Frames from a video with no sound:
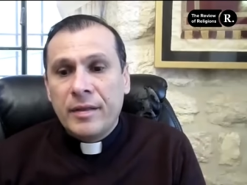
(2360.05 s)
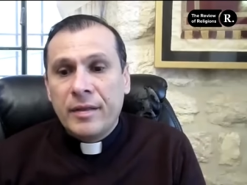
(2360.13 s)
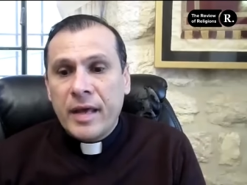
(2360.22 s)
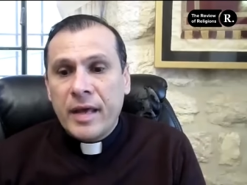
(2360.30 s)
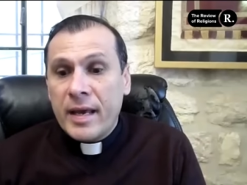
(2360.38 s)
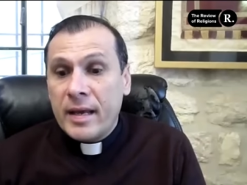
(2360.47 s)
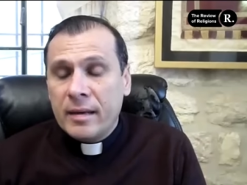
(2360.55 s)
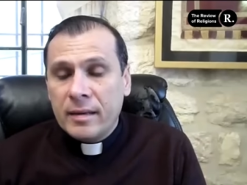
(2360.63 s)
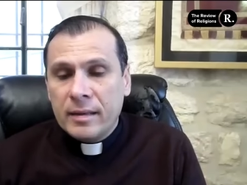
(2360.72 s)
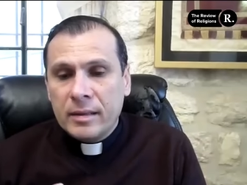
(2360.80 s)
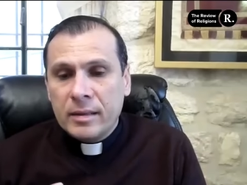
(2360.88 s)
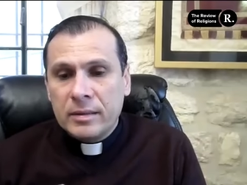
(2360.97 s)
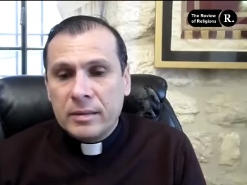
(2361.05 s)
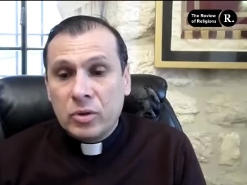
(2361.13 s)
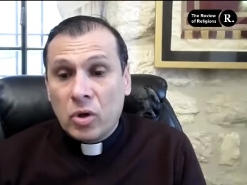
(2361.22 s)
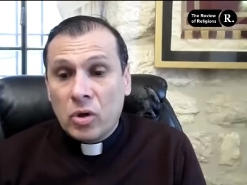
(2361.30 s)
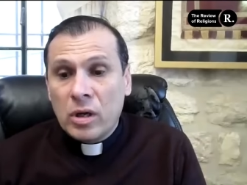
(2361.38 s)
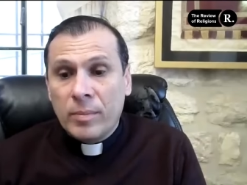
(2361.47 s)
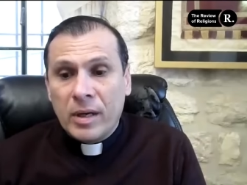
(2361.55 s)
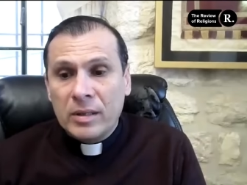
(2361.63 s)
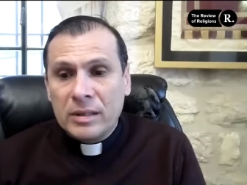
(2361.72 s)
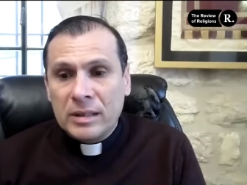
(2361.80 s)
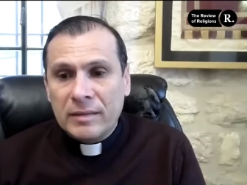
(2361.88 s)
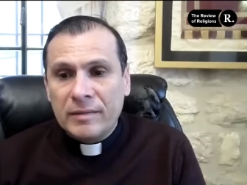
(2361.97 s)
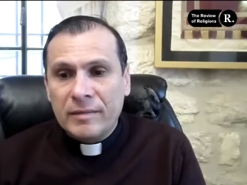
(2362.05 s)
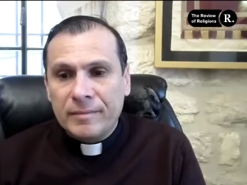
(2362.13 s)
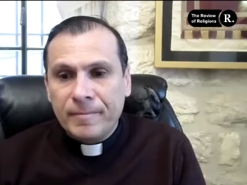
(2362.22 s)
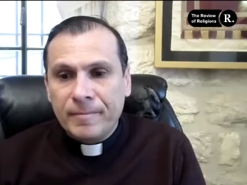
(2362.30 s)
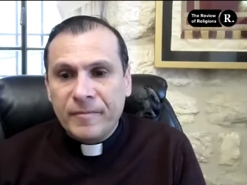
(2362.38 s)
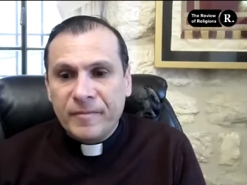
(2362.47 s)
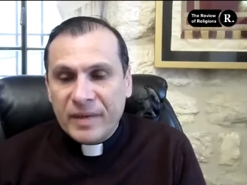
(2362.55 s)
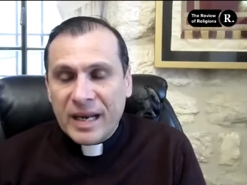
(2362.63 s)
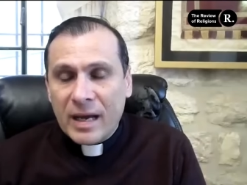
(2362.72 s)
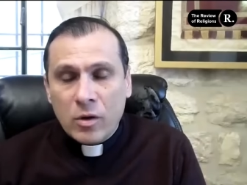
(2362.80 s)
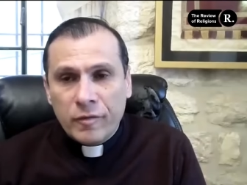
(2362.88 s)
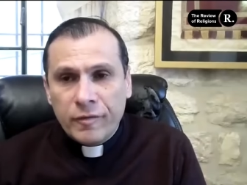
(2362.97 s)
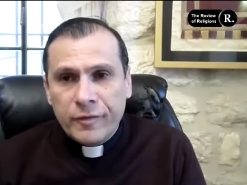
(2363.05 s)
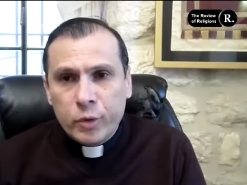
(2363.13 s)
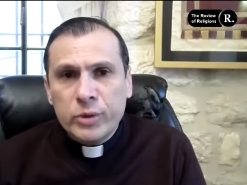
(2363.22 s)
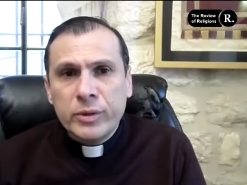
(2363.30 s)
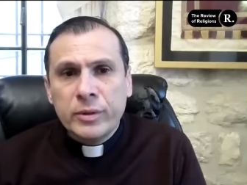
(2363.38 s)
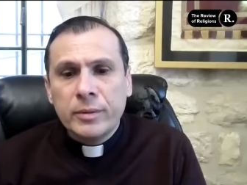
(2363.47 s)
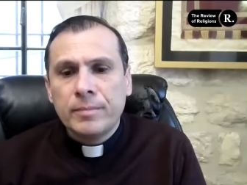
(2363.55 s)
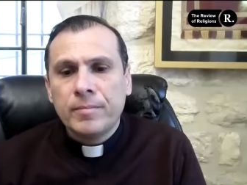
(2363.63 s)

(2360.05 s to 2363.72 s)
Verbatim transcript: They talk about lack of food